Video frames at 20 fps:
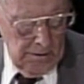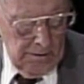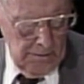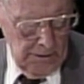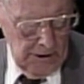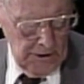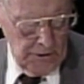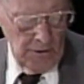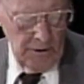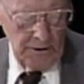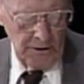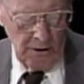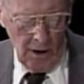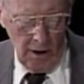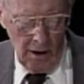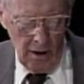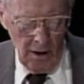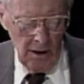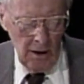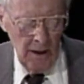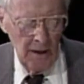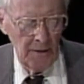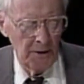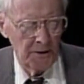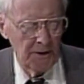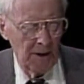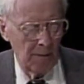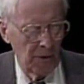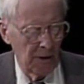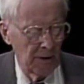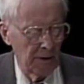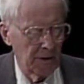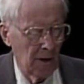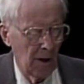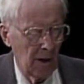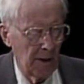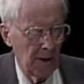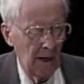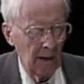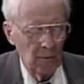picture in the temple at
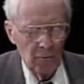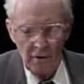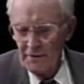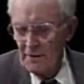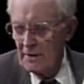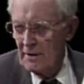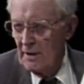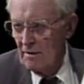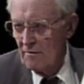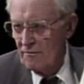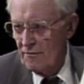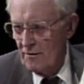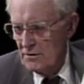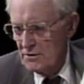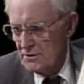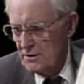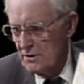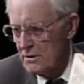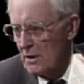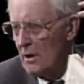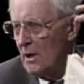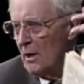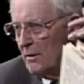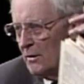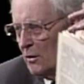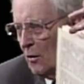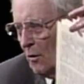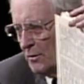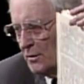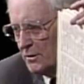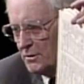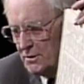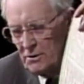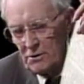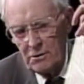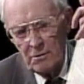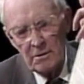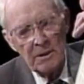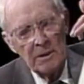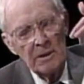Karnak, where the king first is, the ordinance is
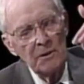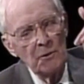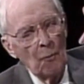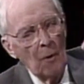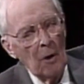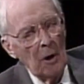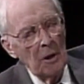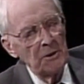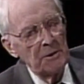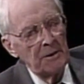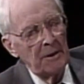usually he's washed